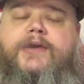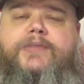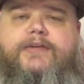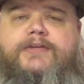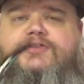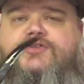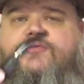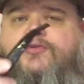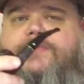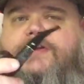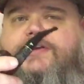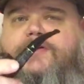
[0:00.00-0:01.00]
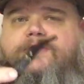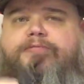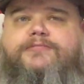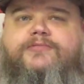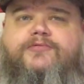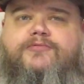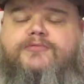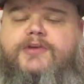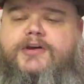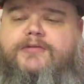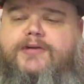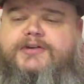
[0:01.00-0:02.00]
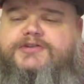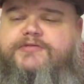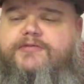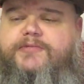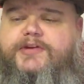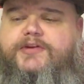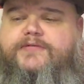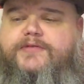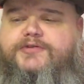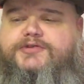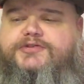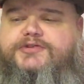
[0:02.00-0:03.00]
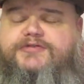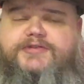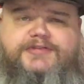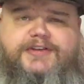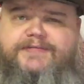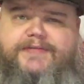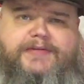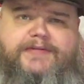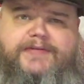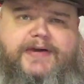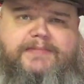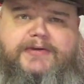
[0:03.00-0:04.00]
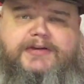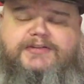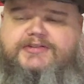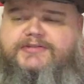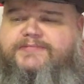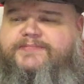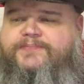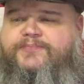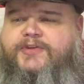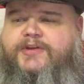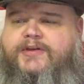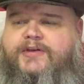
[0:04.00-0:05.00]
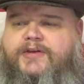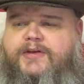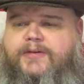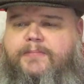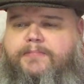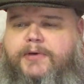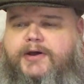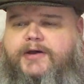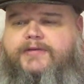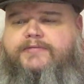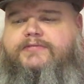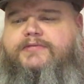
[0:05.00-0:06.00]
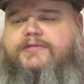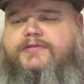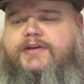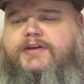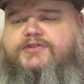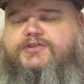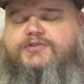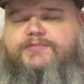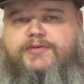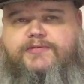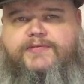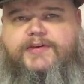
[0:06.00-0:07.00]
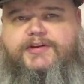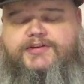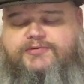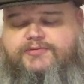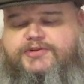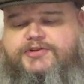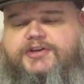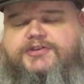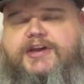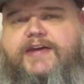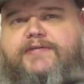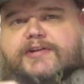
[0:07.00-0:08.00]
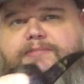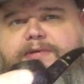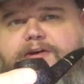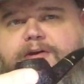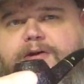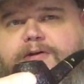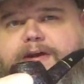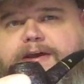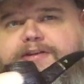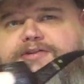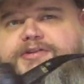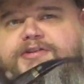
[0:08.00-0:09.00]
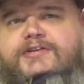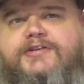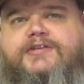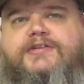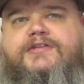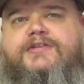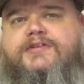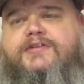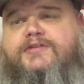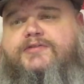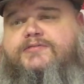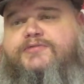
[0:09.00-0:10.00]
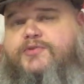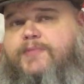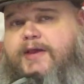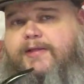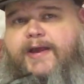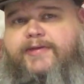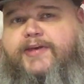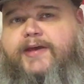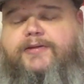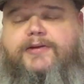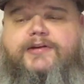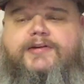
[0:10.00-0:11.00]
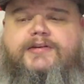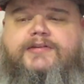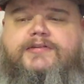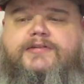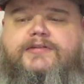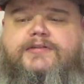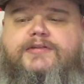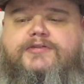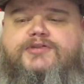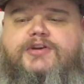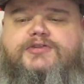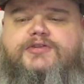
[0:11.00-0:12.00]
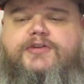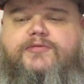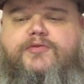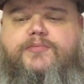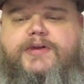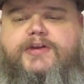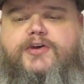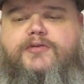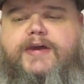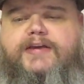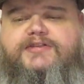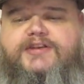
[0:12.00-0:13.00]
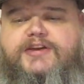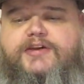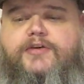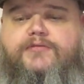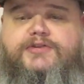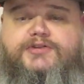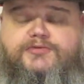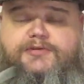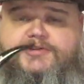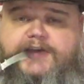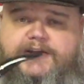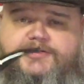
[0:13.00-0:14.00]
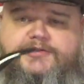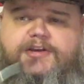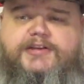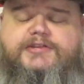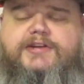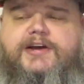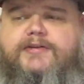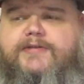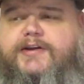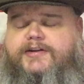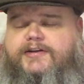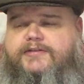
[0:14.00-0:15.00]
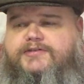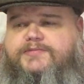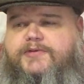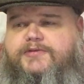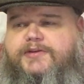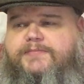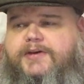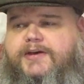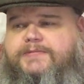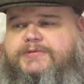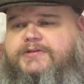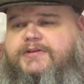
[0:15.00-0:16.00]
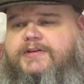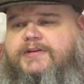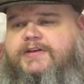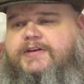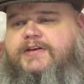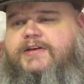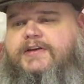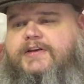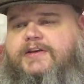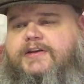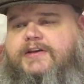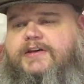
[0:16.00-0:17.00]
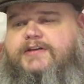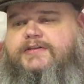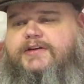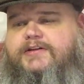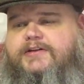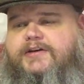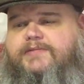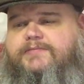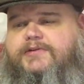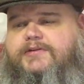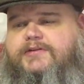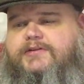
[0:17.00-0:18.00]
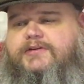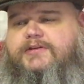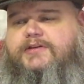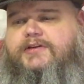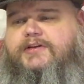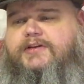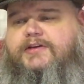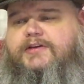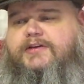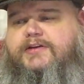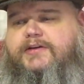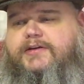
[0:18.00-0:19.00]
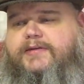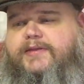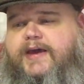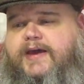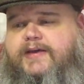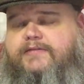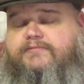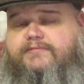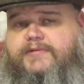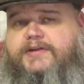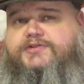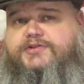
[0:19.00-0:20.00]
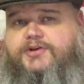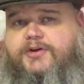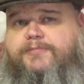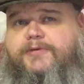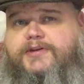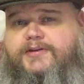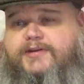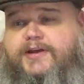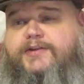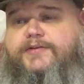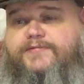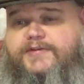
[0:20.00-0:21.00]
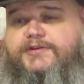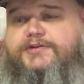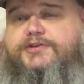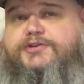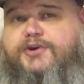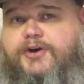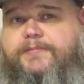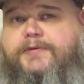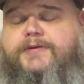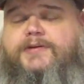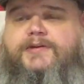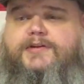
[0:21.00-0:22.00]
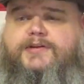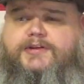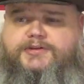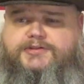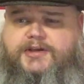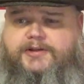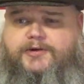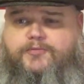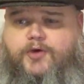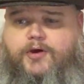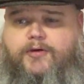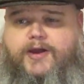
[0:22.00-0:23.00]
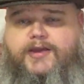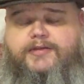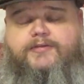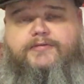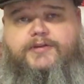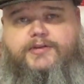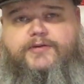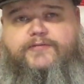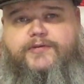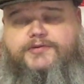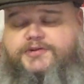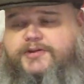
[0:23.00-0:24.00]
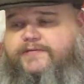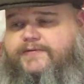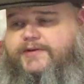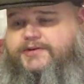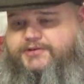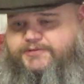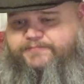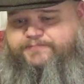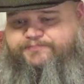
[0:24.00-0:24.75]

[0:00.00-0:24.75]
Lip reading: There is a Rubino, Rossi Rubino version too that's like $55. But it's a smooth finish, which does have a little bit harder edge. You may like that look. There's also the Rubino Antico, which is what's actually in stock now at smokingpipes.com. And that's a sharp looking, that new finish is sharp. You see a little more grain through the new version of the finish.